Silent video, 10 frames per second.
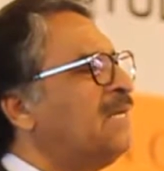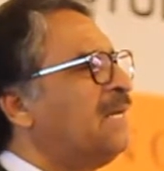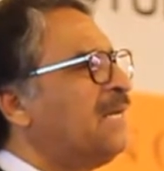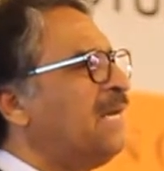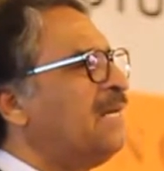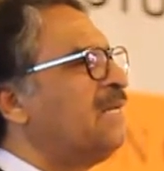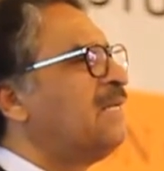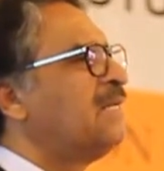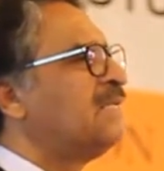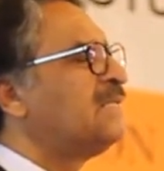
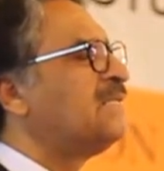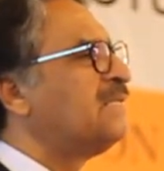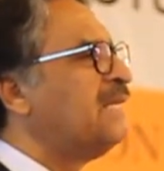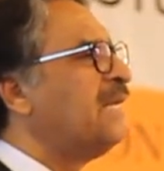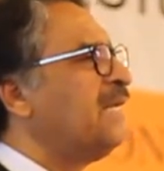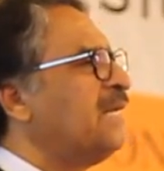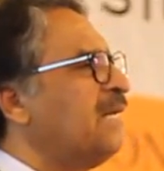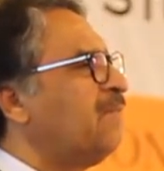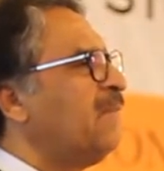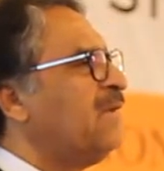Again, this is an
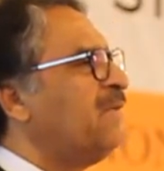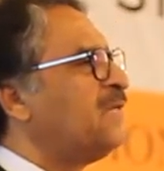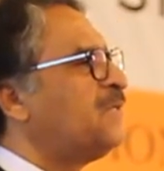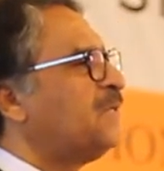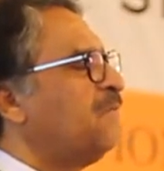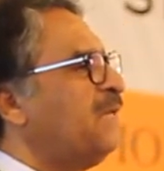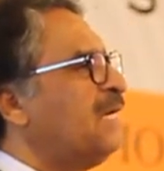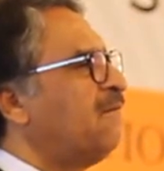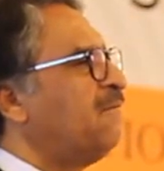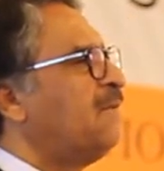area in which we
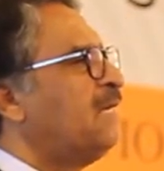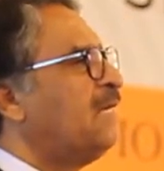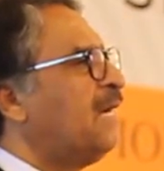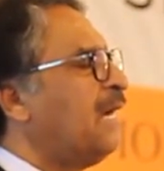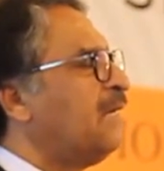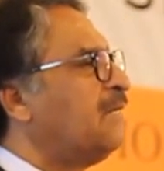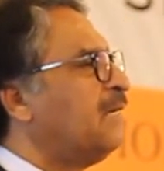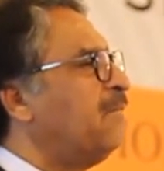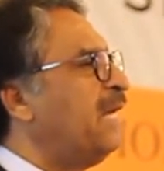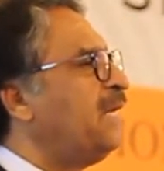have had
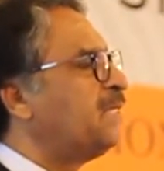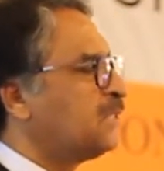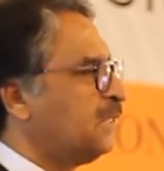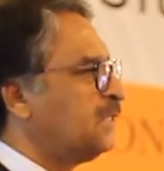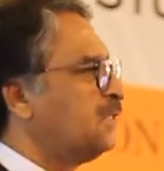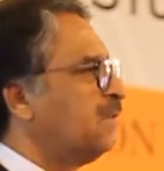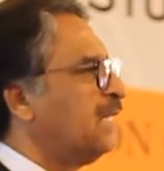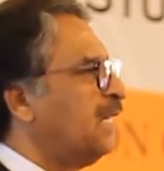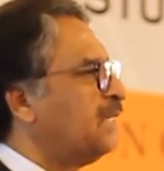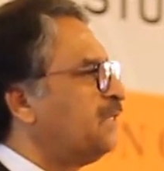many discussions with our